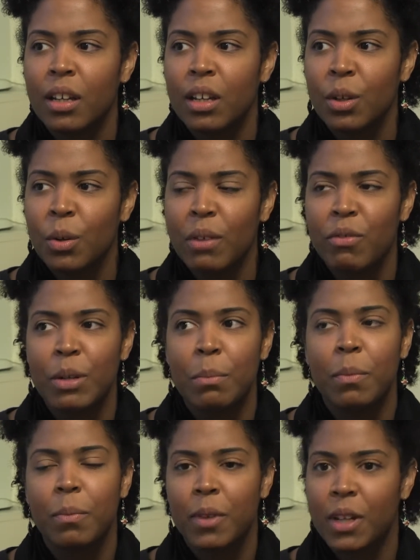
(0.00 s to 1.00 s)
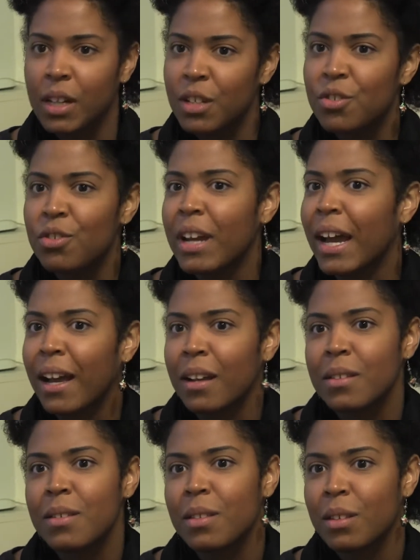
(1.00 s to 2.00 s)
you know, every country
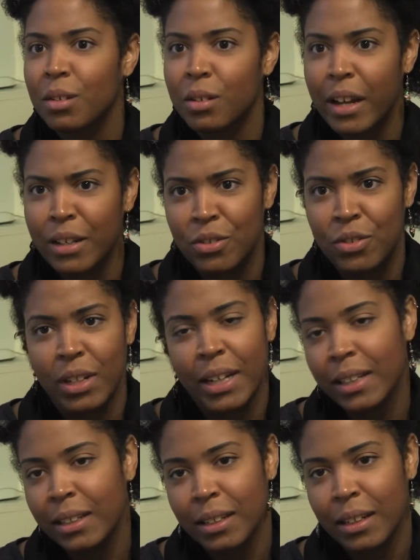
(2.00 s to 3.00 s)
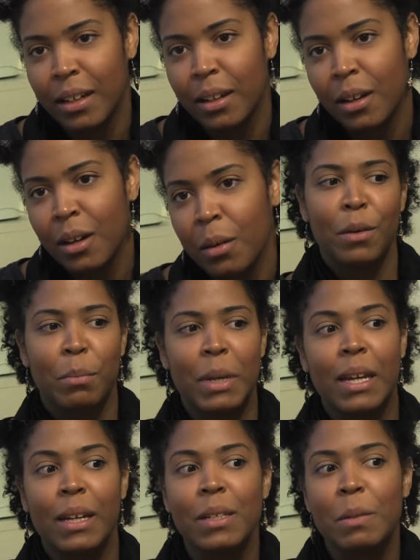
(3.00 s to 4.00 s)
has their nationality.
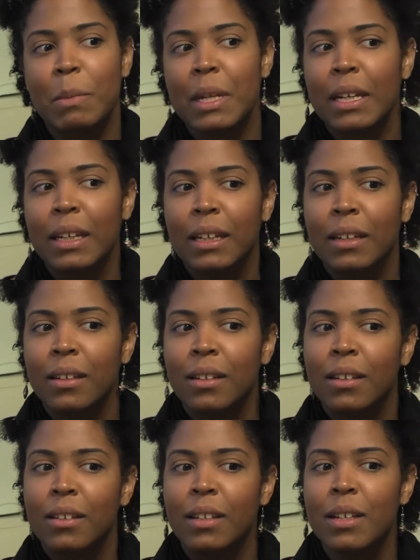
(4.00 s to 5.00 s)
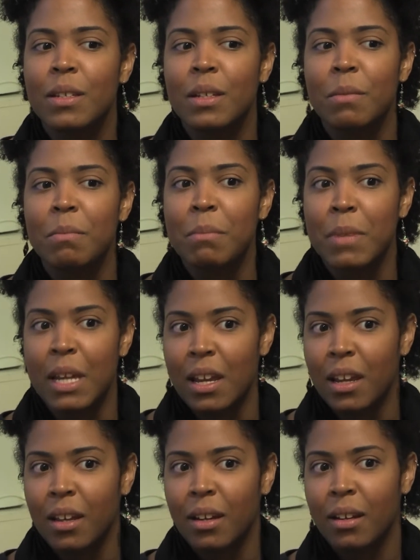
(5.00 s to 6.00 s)
Being a Dominican doesn't
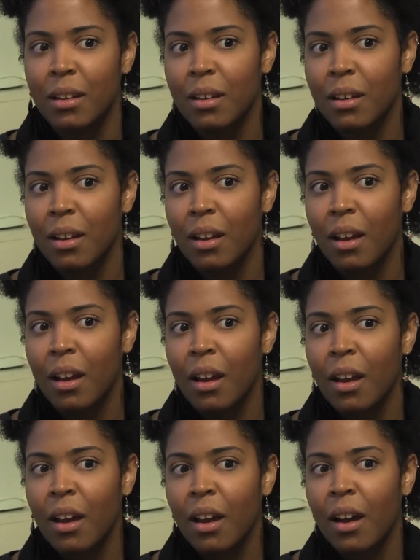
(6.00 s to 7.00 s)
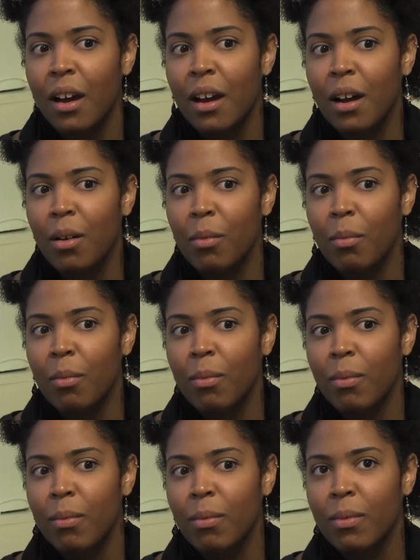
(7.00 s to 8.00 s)
mean, um,
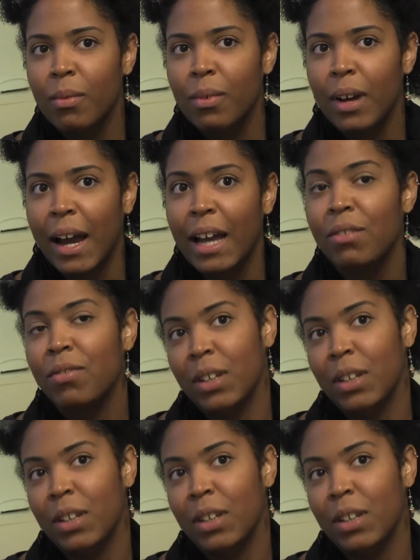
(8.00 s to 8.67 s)
I